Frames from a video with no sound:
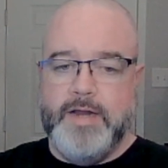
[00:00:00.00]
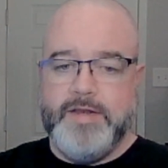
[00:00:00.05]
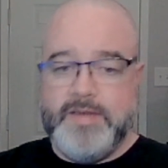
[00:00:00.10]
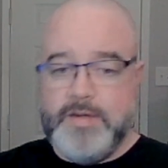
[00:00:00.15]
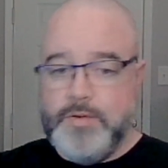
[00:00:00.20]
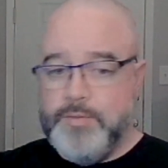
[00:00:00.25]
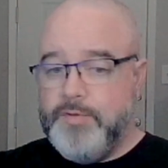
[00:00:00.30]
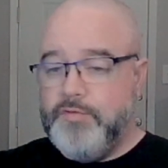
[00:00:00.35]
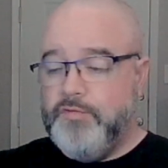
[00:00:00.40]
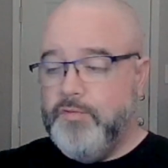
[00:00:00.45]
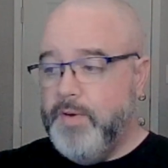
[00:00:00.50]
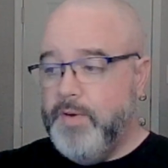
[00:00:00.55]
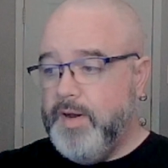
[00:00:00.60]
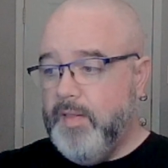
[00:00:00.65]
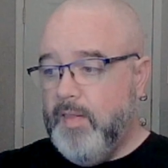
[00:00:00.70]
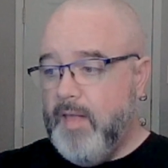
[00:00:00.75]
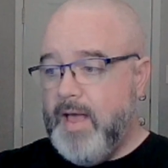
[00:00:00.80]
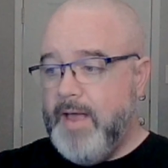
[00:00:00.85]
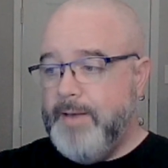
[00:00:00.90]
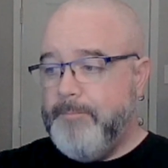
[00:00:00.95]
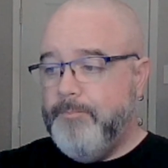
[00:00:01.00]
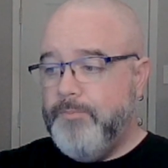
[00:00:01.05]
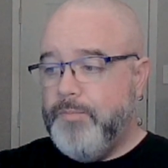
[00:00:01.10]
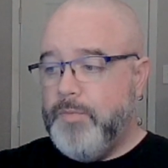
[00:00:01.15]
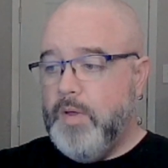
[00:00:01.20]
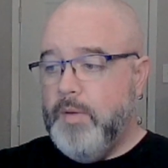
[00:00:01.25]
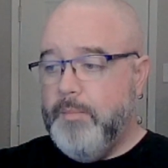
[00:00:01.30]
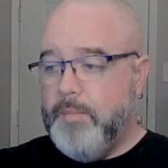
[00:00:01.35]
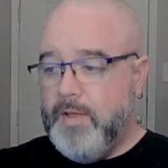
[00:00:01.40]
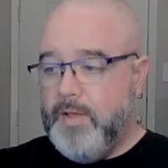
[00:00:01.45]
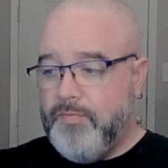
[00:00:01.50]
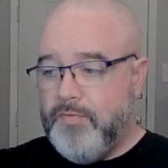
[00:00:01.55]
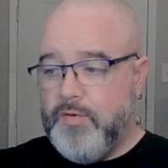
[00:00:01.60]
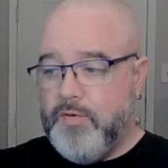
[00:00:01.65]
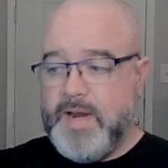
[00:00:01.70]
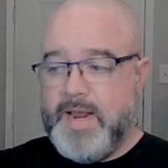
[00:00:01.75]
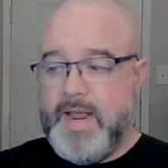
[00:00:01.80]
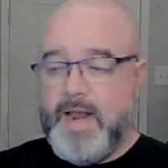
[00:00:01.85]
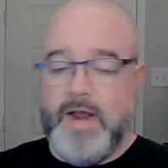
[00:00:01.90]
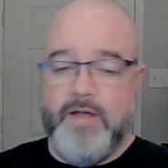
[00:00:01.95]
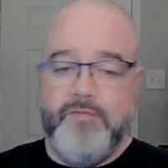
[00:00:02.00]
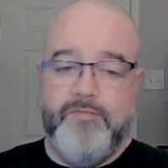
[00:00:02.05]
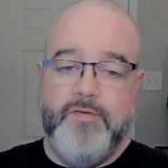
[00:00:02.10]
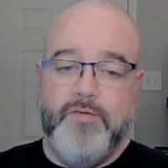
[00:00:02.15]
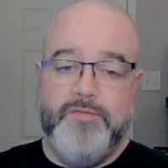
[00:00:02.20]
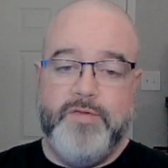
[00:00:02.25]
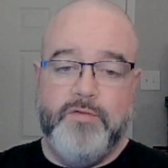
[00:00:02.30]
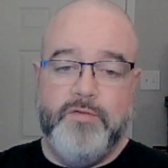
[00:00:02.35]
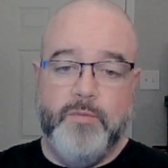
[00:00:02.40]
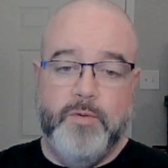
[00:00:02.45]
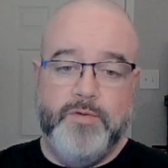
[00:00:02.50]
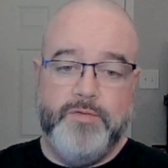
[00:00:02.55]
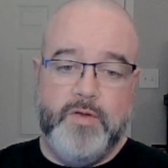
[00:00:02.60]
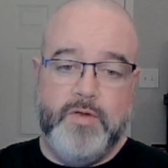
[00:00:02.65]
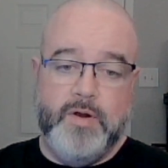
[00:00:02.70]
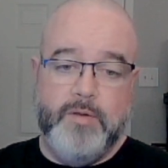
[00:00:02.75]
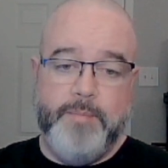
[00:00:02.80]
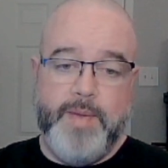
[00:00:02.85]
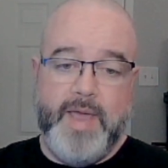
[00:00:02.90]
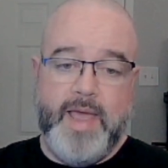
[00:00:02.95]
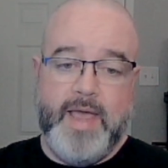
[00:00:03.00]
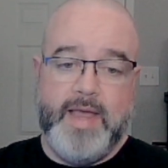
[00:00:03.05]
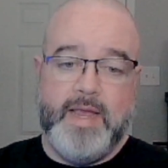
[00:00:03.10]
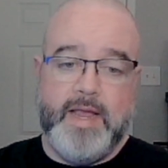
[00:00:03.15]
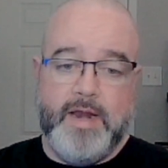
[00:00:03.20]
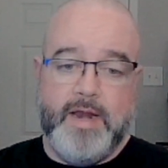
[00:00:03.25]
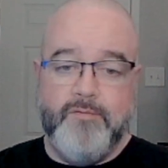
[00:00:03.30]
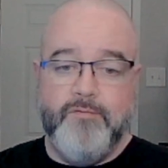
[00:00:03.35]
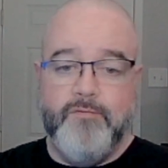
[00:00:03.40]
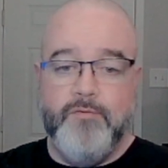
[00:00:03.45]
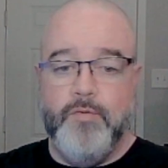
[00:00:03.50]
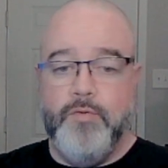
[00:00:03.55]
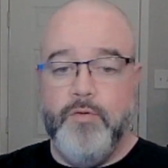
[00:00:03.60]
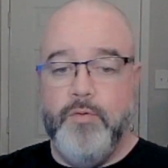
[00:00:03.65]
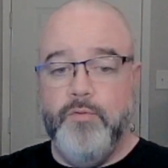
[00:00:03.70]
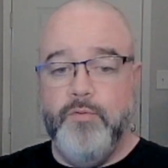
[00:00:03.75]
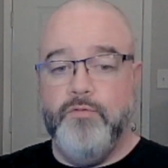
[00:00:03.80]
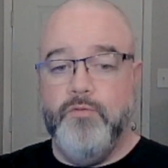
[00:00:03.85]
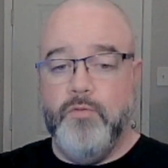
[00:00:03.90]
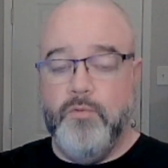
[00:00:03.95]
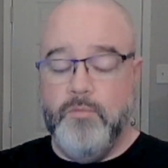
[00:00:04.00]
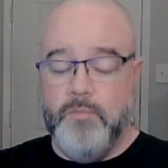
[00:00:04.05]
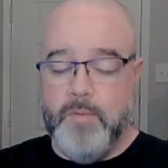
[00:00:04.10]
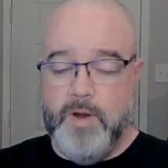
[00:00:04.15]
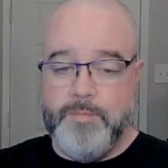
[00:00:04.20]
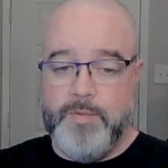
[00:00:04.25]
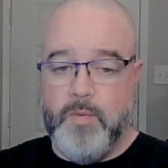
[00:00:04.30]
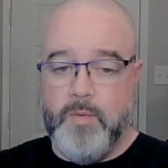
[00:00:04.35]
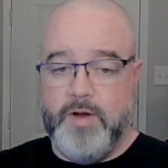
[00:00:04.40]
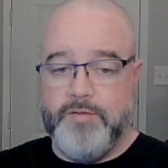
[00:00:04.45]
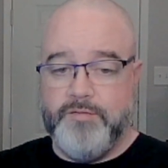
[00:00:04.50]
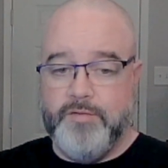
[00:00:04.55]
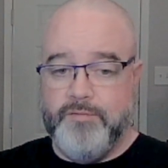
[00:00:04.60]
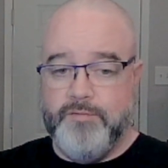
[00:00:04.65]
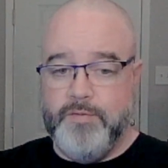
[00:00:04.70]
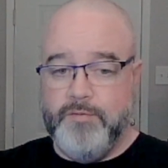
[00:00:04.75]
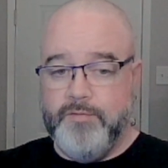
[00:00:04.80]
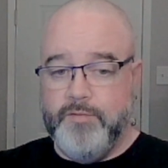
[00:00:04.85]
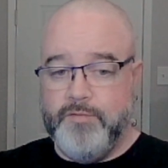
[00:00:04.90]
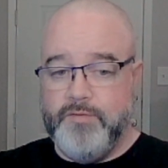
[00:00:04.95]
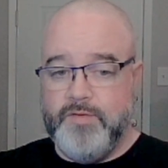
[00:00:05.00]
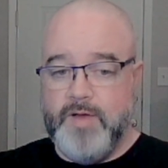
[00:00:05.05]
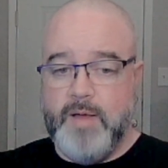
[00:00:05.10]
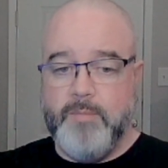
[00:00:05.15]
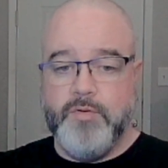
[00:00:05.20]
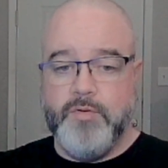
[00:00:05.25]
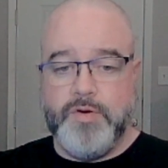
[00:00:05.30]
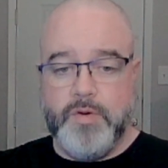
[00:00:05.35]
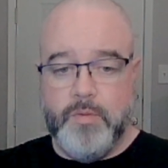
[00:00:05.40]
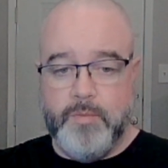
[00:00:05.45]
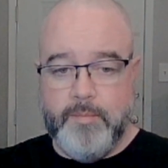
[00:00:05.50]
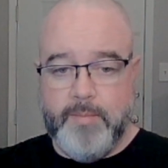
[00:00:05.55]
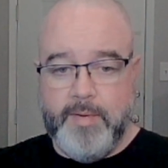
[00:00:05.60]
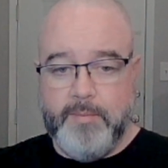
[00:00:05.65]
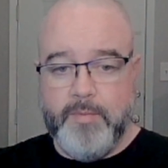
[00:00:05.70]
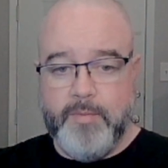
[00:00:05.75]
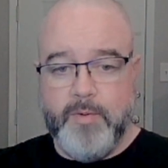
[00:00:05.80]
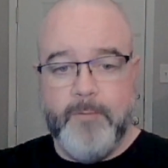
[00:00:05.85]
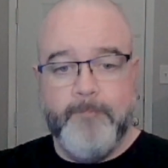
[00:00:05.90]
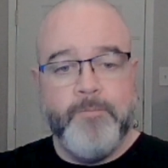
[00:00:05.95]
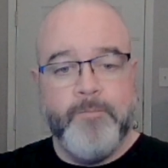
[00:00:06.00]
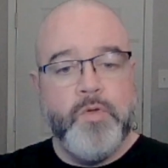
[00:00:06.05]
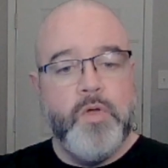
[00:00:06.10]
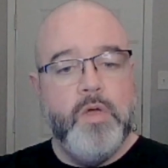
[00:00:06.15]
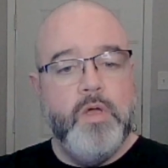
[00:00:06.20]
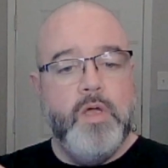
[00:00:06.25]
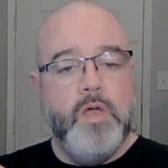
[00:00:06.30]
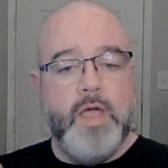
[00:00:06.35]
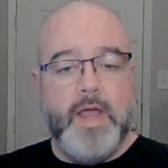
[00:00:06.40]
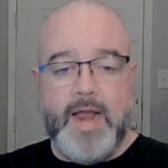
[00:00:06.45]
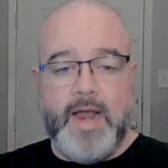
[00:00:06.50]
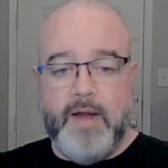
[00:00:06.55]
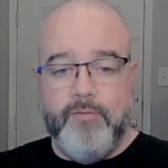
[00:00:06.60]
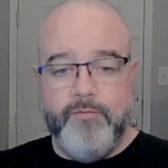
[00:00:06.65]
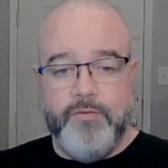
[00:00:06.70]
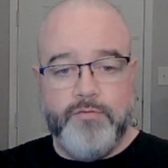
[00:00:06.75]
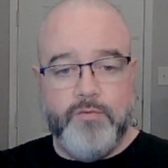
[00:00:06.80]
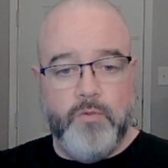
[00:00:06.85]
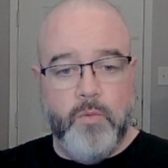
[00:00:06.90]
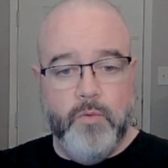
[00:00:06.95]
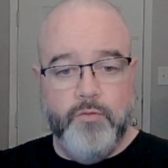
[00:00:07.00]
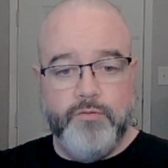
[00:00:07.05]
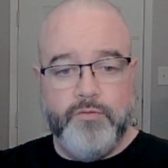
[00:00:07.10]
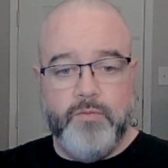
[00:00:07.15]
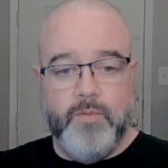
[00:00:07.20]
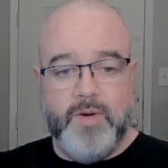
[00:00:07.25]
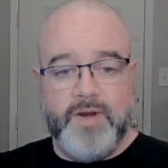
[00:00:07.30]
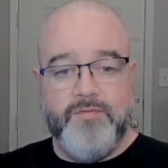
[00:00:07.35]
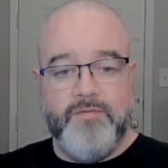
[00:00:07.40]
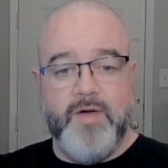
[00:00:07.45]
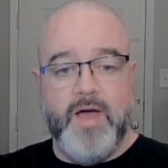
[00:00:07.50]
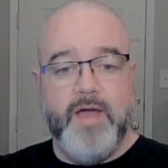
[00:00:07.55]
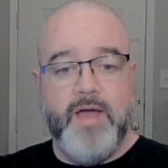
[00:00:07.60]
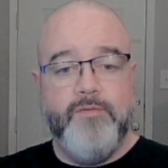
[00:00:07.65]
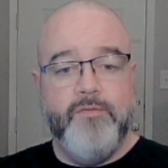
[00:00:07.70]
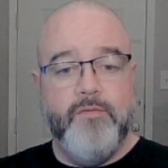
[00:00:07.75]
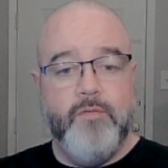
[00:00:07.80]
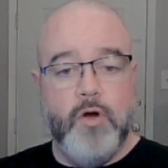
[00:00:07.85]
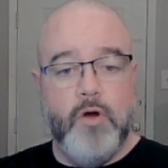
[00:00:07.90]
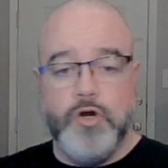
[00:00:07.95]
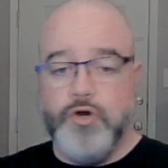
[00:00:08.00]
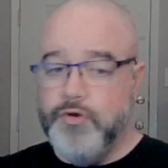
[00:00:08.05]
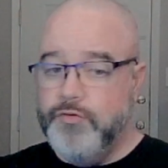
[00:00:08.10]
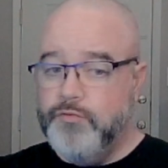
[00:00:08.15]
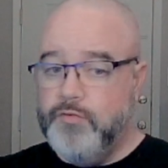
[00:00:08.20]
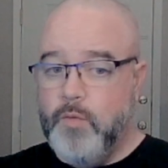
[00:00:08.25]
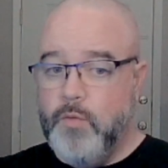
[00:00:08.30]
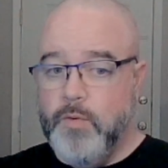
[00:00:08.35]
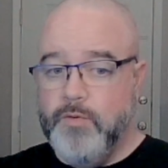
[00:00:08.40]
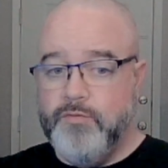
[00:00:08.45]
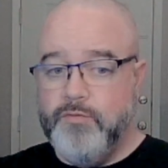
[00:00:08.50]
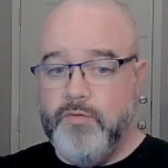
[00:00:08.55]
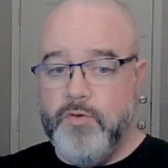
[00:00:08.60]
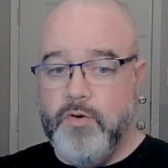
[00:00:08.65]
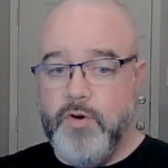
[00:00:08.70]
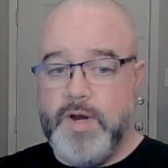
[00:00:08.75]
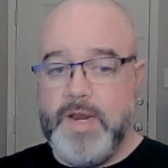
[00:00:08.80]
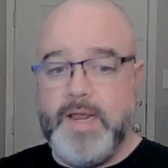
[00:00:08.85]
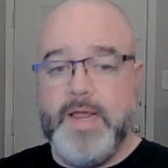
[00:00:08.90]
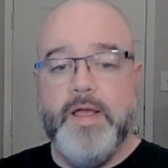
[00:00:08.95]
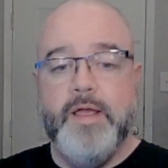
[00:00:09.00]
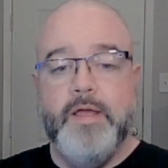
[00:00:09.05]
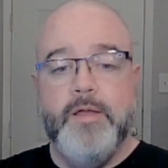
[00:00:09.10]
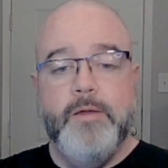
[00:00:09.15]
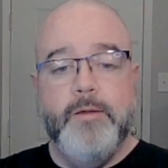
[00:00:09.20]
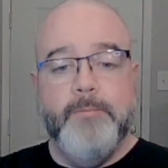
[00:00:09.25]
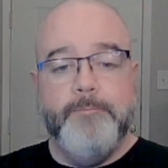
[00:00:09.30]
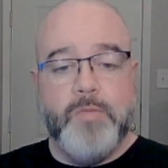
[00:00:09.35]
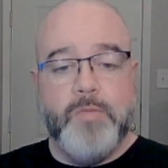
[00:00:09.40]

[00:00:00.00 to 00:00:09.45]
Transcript: I do enjoy it a lot, but 38 out of 50 is where it's going to peg. And for those who might be watching for the first time or don't remember, an average score is 25, a good score is 30,